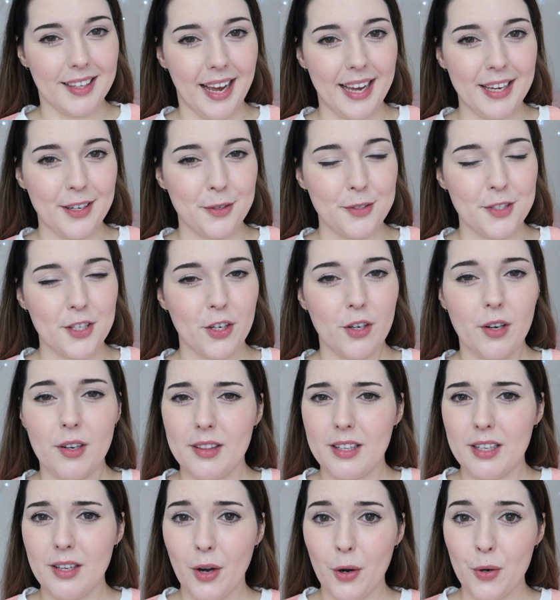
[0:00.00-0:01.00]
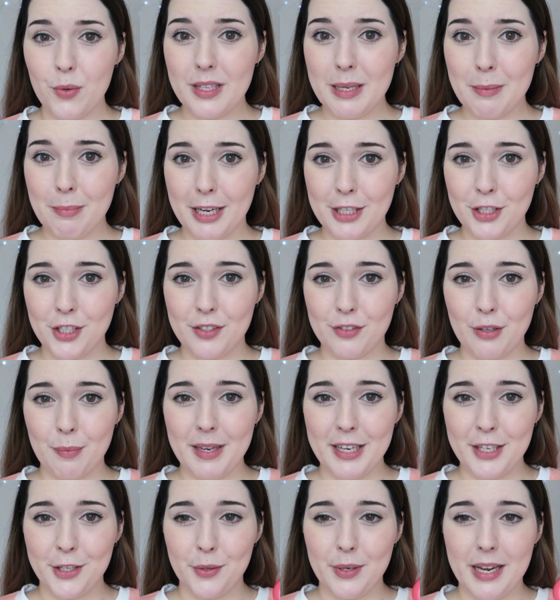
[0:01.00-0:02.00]
I also got the only blushes from
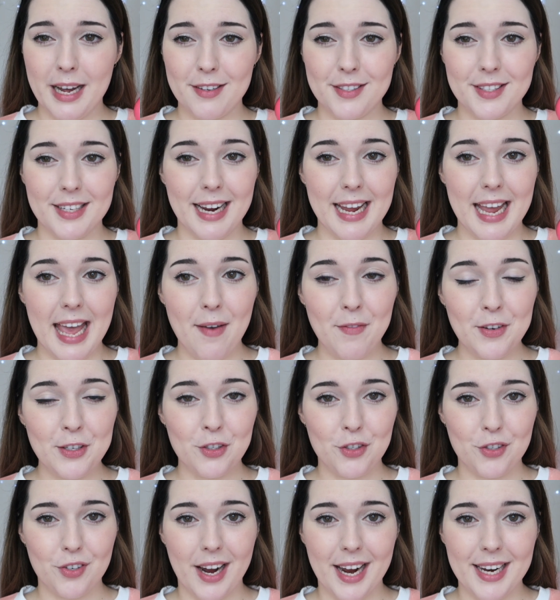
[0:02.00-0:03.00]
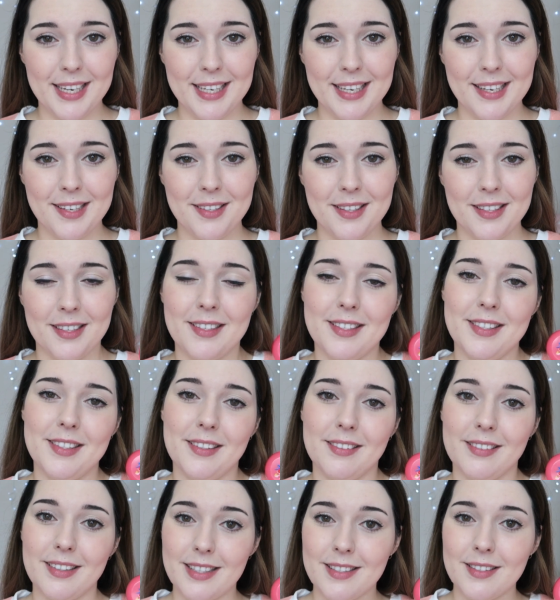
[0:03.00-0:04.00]
Etude House that I haven't tried yet that are
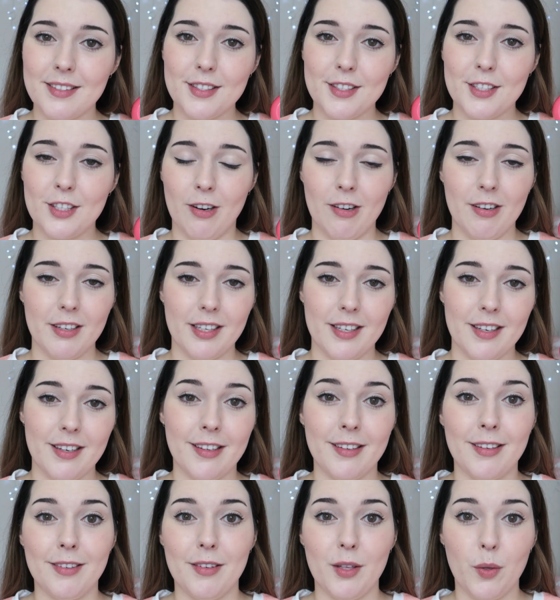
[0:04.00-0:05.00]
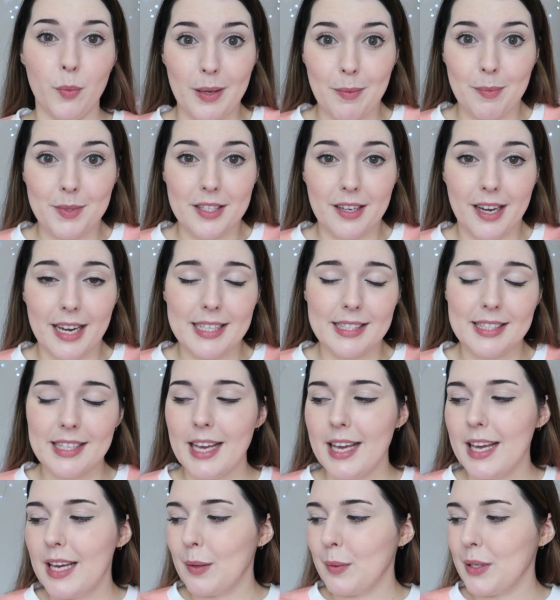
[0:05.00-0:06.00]
still in stock in the websites,
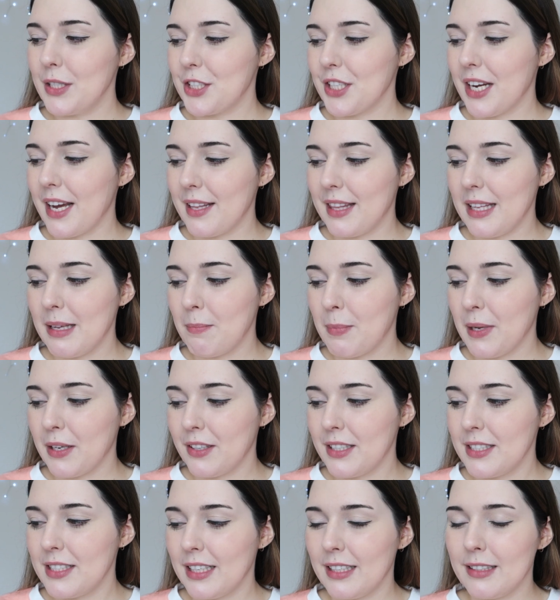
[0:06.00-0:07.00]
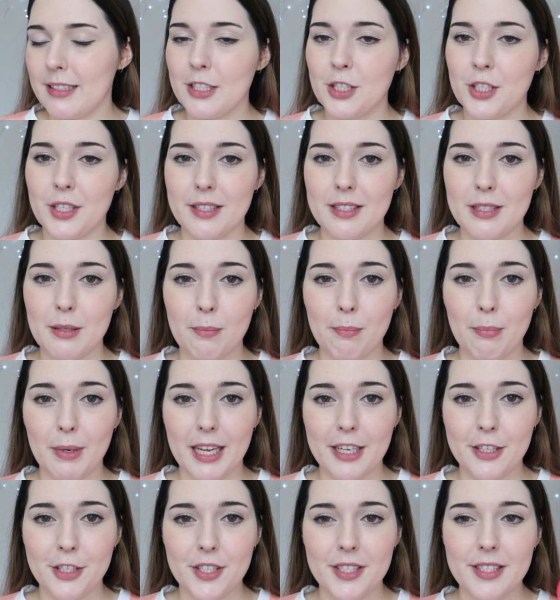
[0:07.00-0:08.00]
which are the Berry Delicious
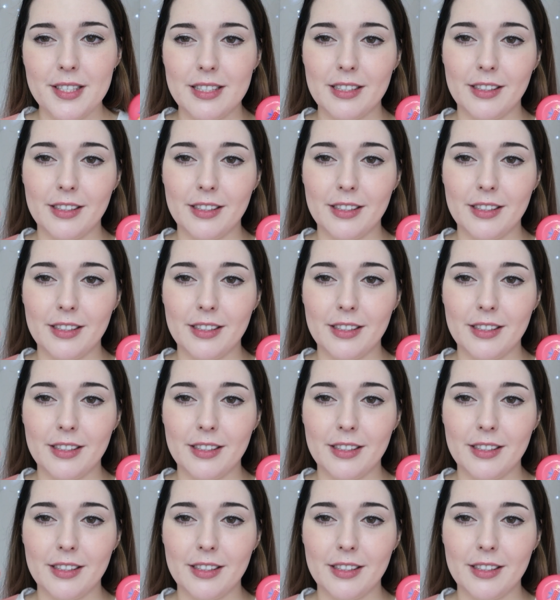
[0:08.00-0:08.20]
blushes.